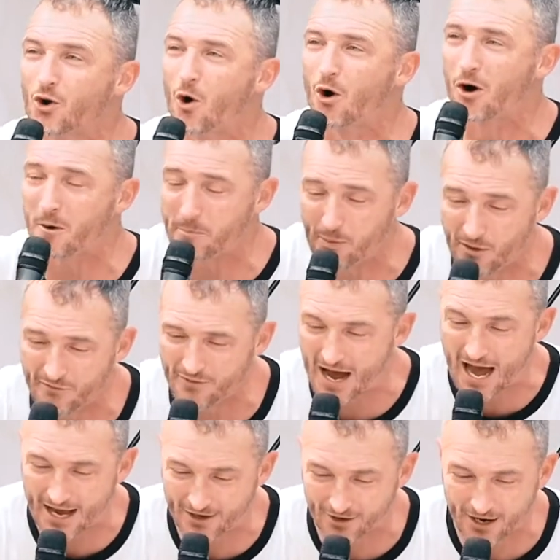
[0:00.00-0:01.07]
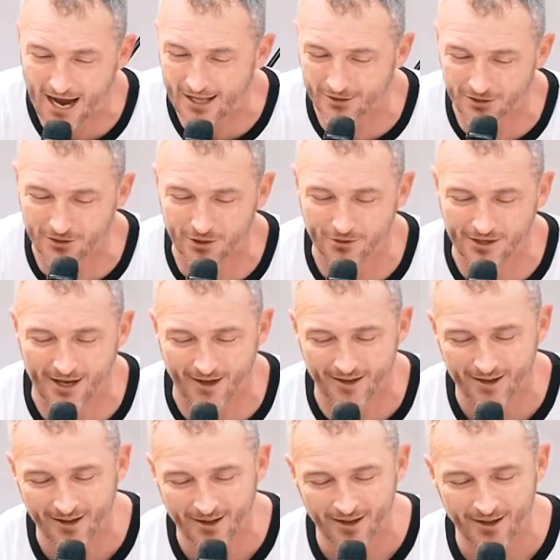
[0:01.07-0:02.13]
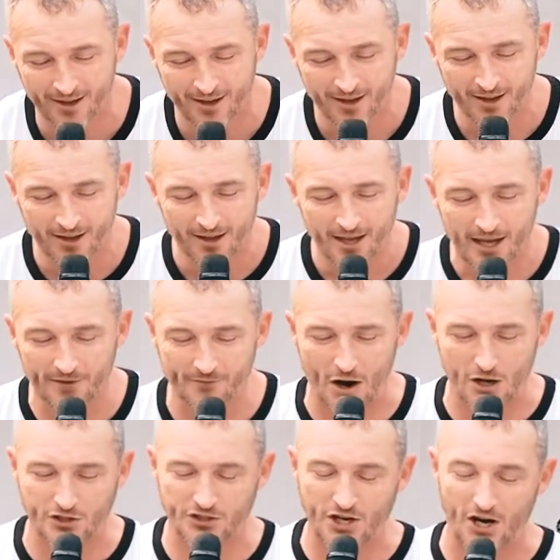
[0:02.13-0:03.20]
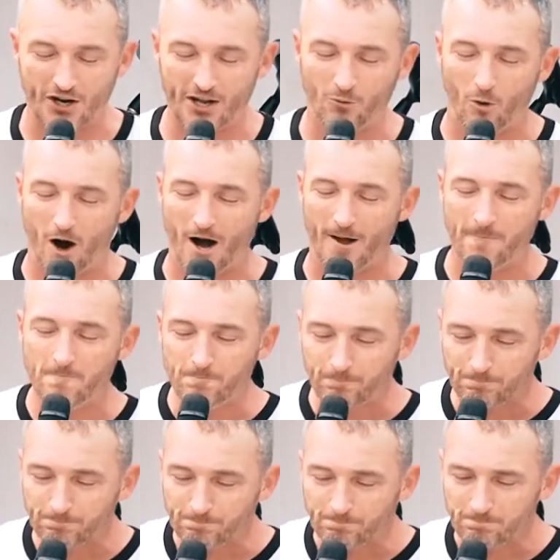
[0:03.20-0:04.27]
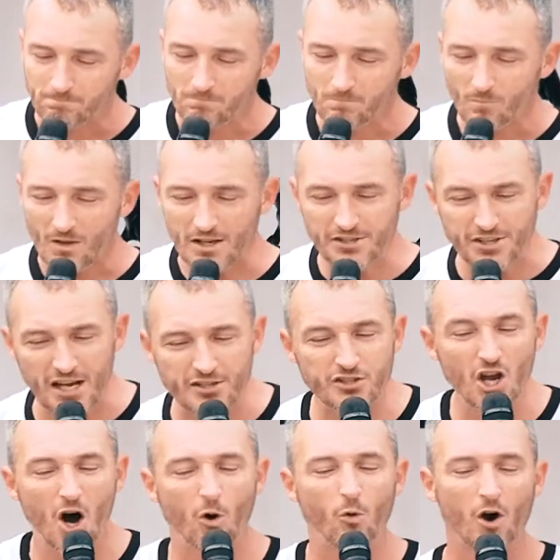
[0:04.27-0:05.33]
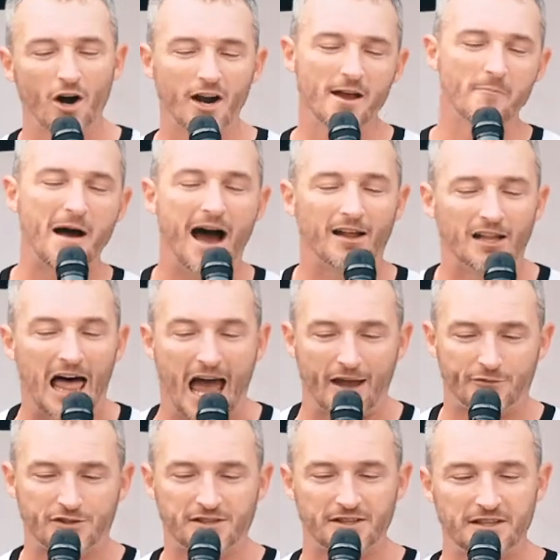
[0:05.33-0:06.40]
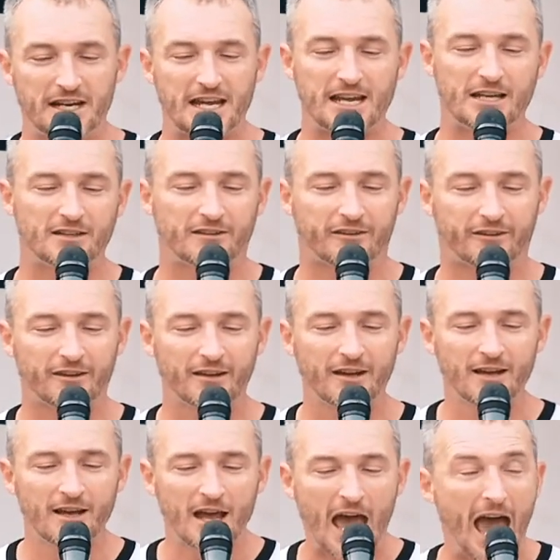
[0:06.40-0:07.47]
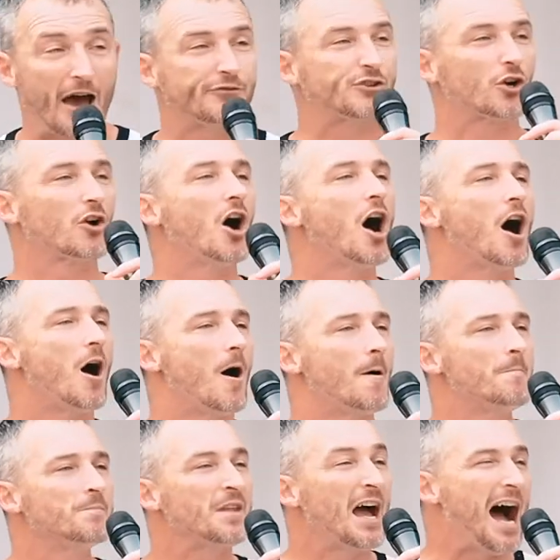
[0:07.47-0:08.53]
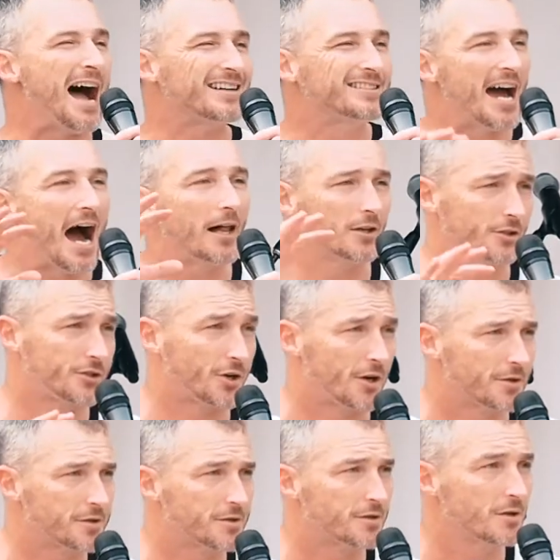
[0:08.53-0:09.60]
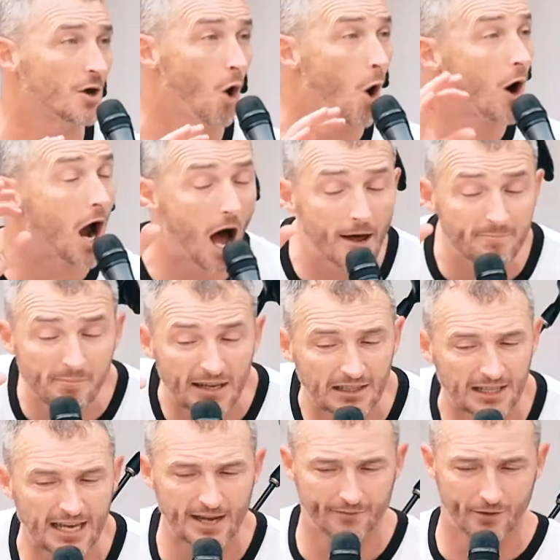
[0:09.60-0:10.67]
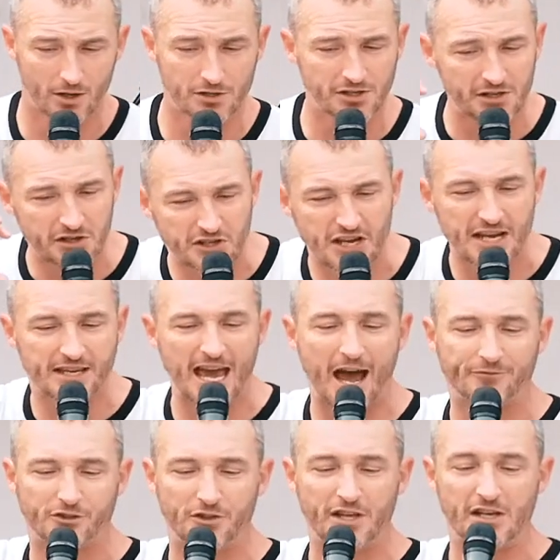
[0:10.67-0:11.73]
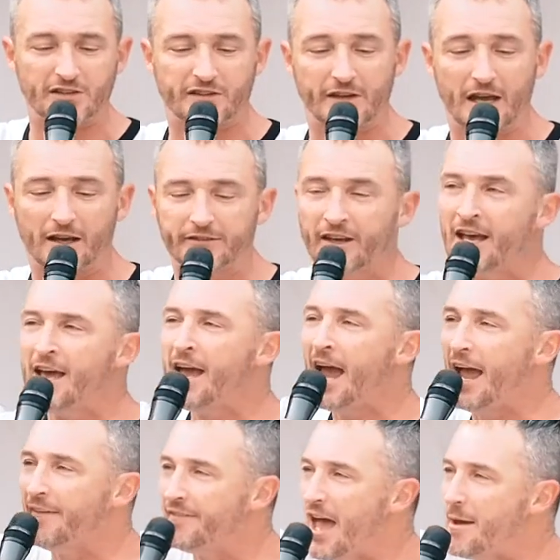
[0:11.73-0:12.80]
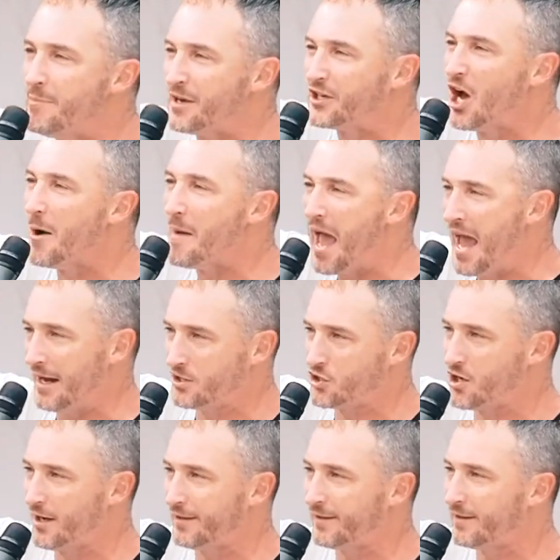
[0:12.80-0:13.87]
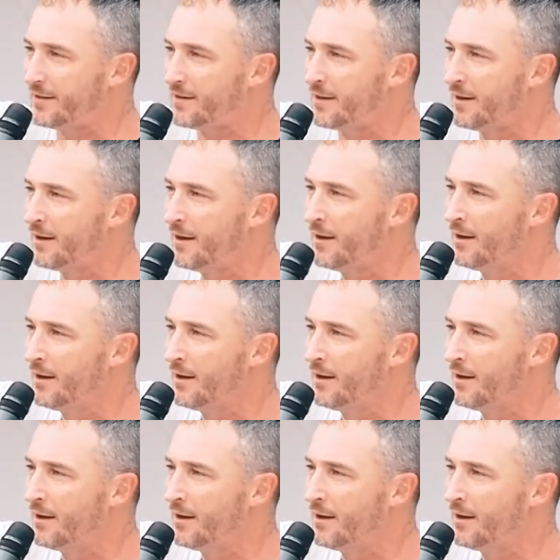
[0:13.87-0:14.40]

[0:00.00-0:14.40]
your provider. Hallelujah verse 31, it says, Don't worry about life's needs. After all, idolaters or unbelievers seek after these things and they become anxious.